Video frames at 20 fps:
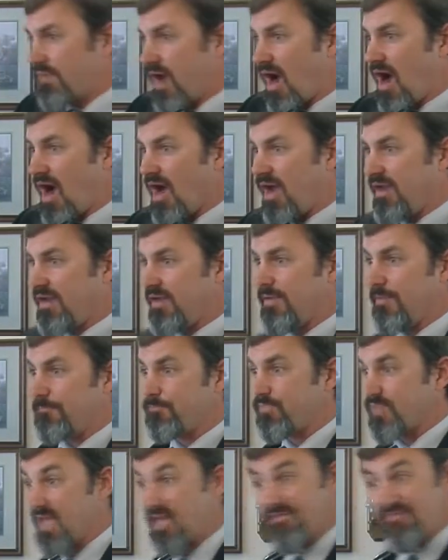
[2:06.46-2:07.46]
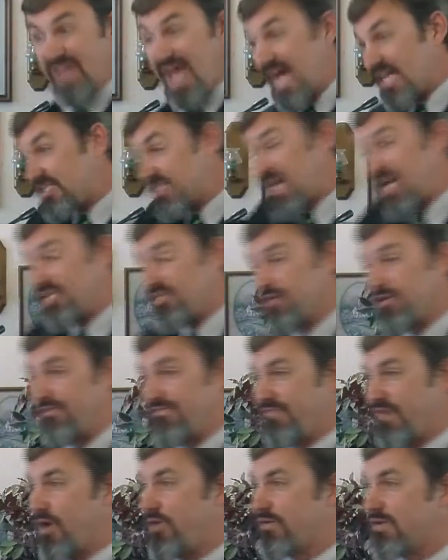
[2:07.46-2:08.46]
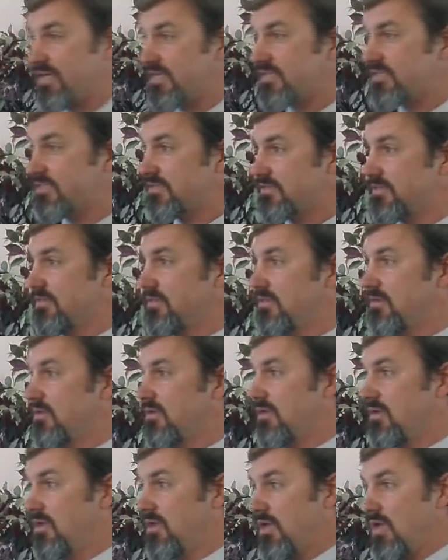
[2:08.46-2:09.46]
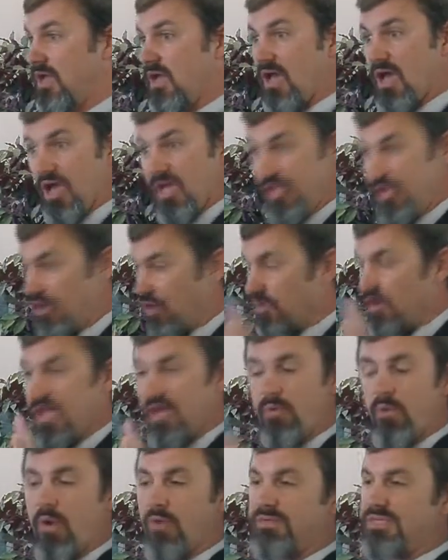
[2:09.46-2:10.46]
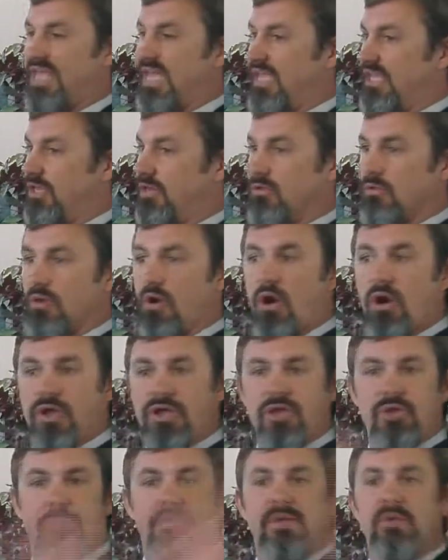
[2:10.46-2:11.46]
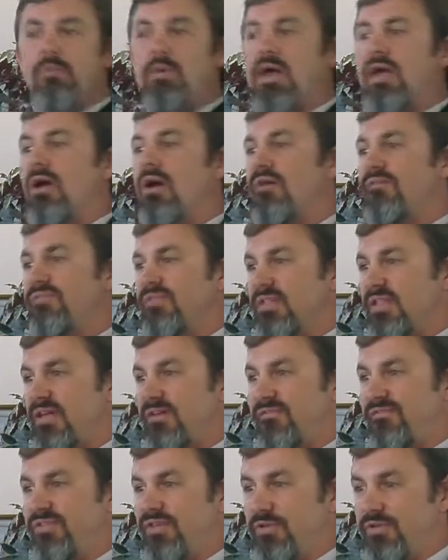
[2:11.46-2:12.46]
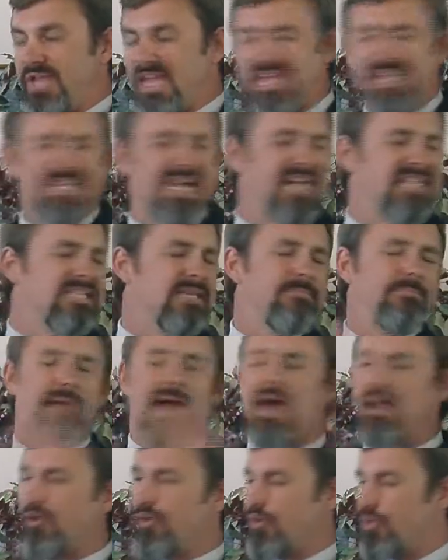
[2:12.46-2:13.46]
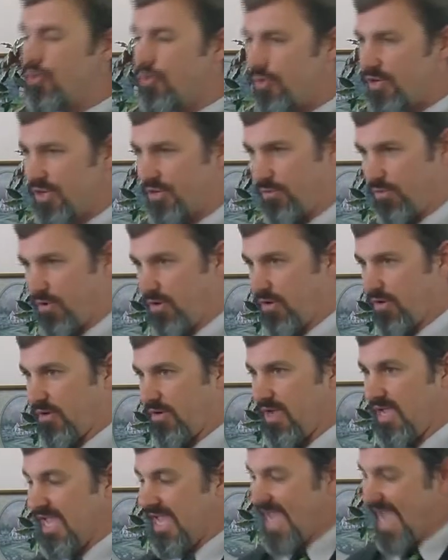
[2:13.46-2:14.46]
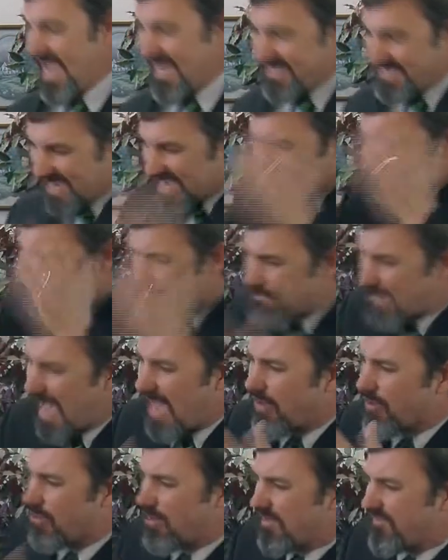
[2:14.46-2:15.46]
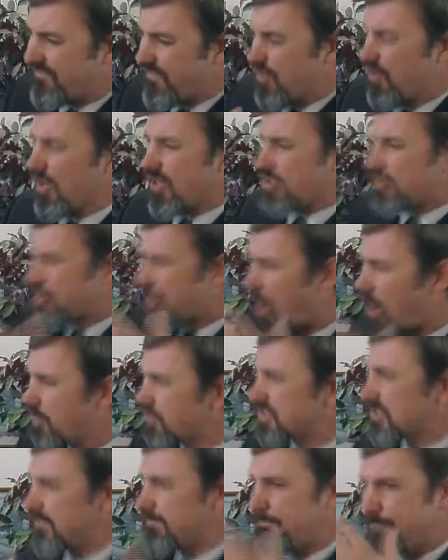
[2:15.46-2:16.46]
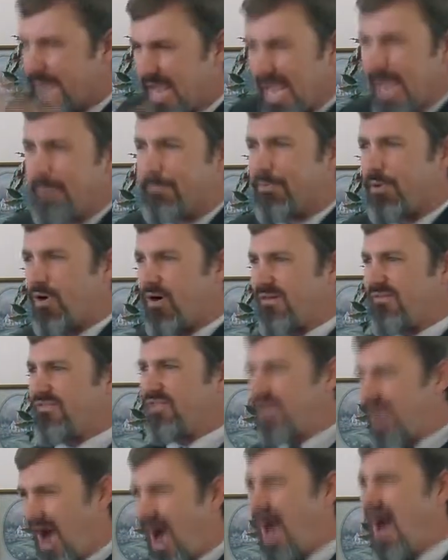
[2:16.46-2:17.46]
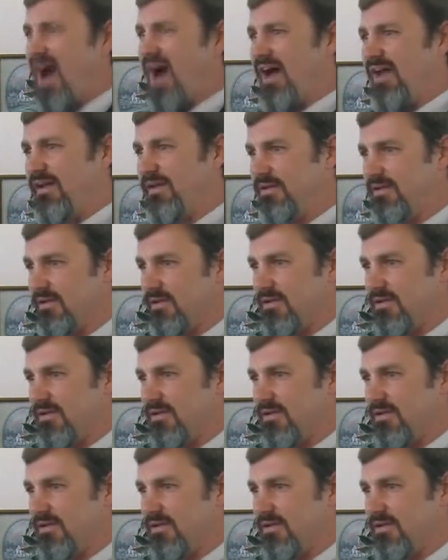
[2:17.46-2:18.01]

God. If that's not your focus, you, it won't take you long. You'll be way off in left field. It doesn't matter who you are. It doesn't matter if you're a chosen people of God